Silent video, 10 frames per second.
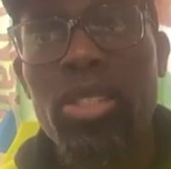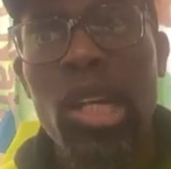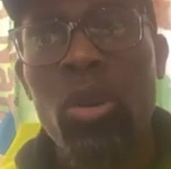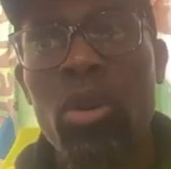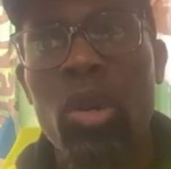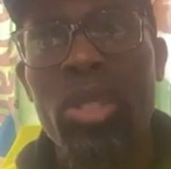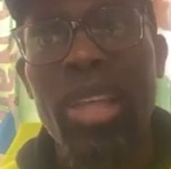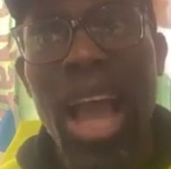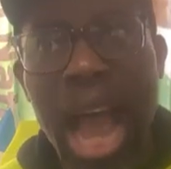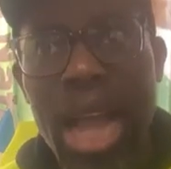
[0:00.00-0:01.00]
Ken Saro-Wiwa
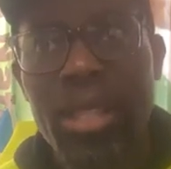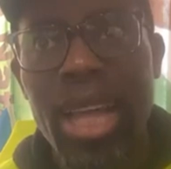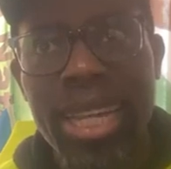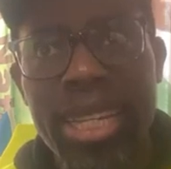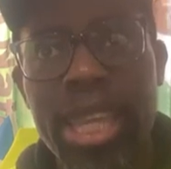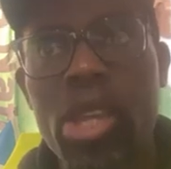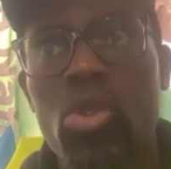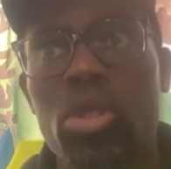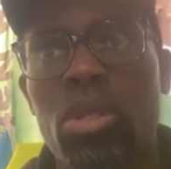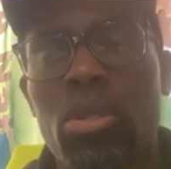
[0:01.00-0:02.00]
was hanged and
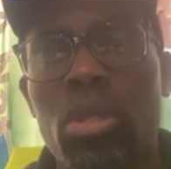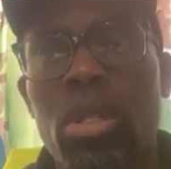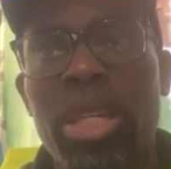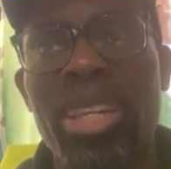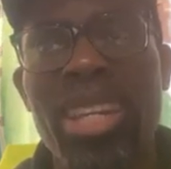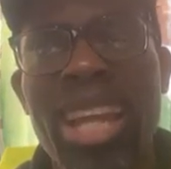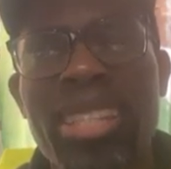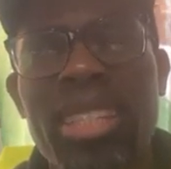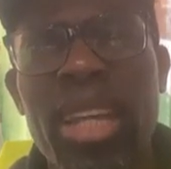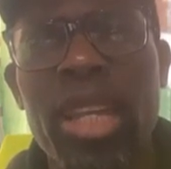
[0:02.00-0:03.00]
killed in
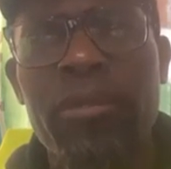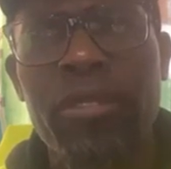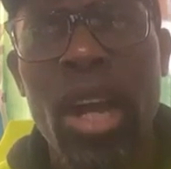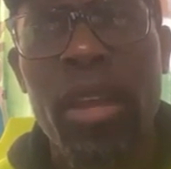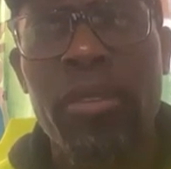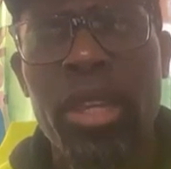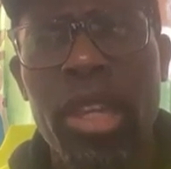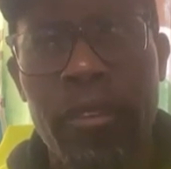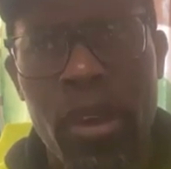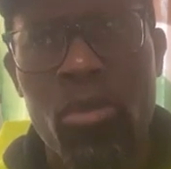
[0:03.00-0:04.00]
1995,
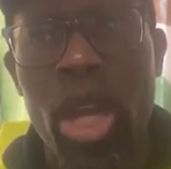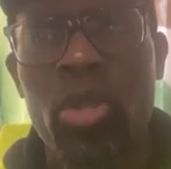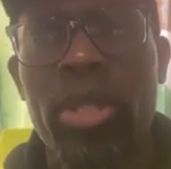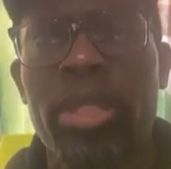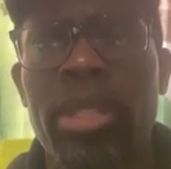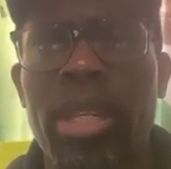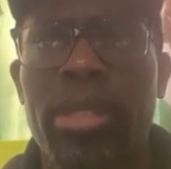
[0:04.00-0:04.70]
if I'm right with the